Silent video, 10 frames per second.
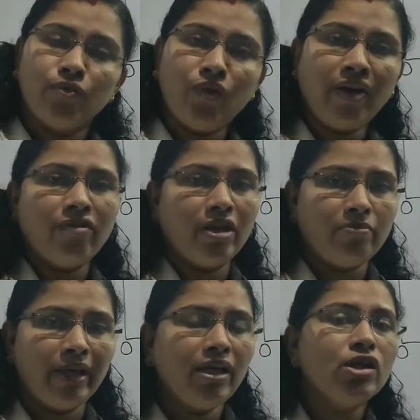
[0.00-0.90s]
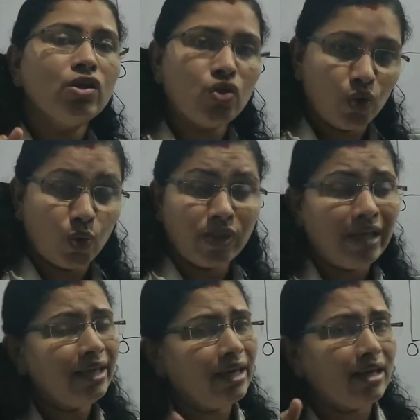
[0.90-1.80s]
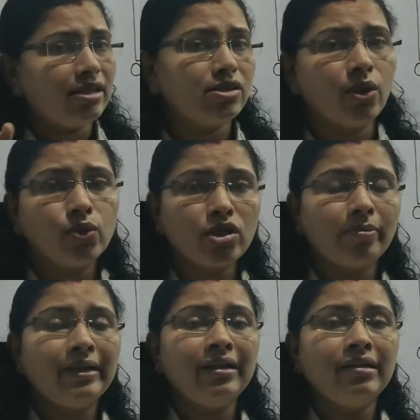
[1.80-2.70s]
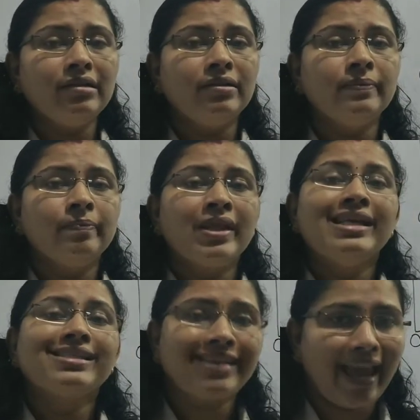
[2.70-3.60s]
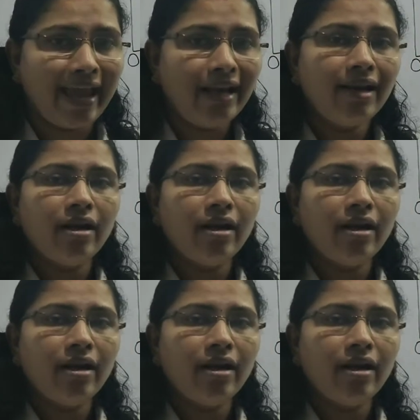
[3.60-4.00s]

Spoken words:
we will be choosing a suitable scale